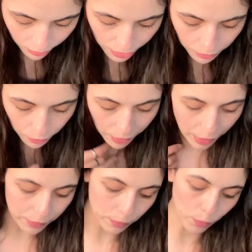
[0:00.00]
But
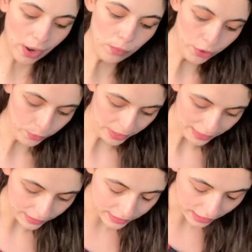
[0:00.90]
where were we?
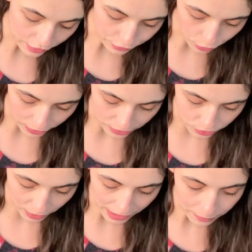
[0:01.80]
The 10 of
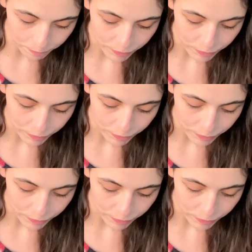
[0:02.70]
coins, right?